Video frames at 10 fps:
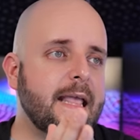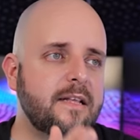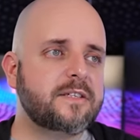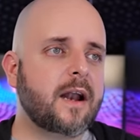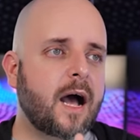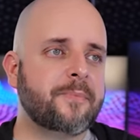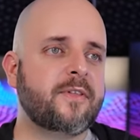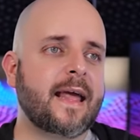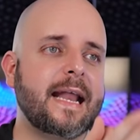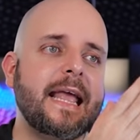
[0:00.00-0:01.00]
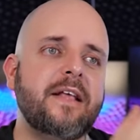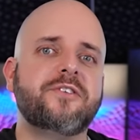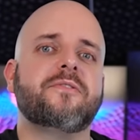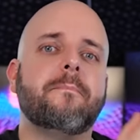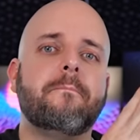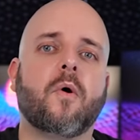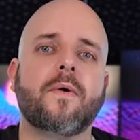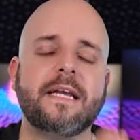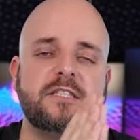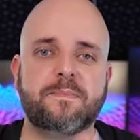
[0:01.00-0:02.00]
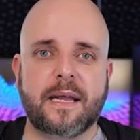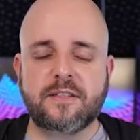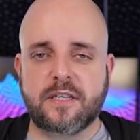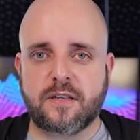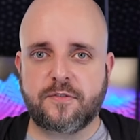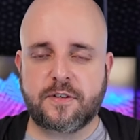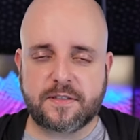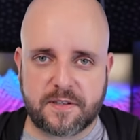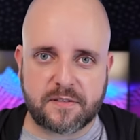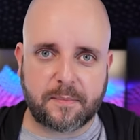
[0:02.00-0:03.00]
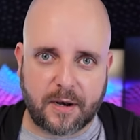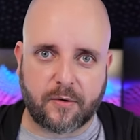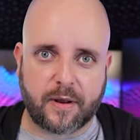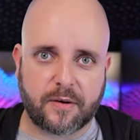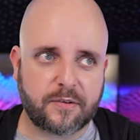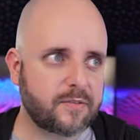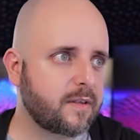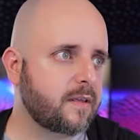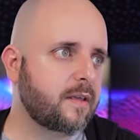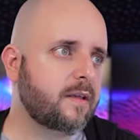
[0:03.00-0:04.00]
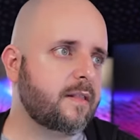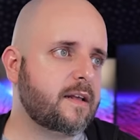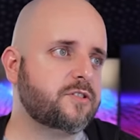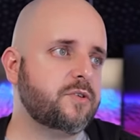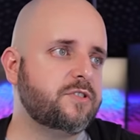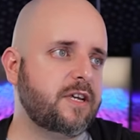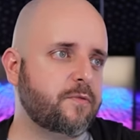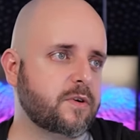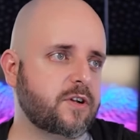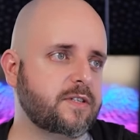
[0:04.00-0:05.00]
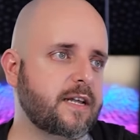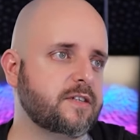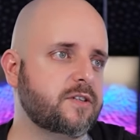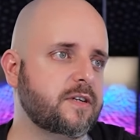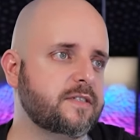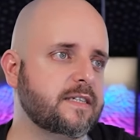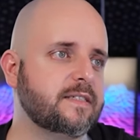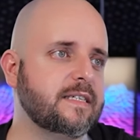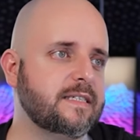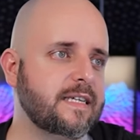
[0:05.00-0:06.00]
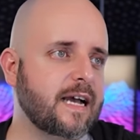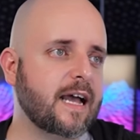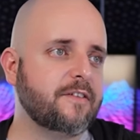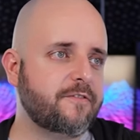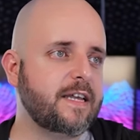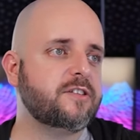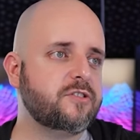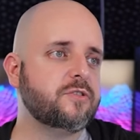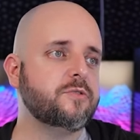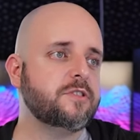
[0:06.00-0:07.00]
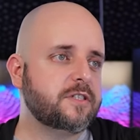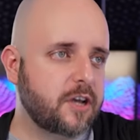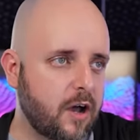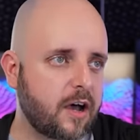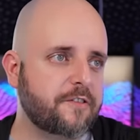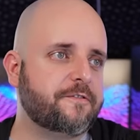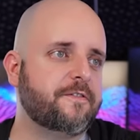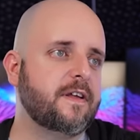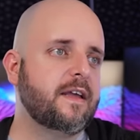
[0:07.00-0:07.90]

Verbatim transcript: is an option that is more expensive to system integrators. The Asus GeForce RTX 3060 Ti V2 TUF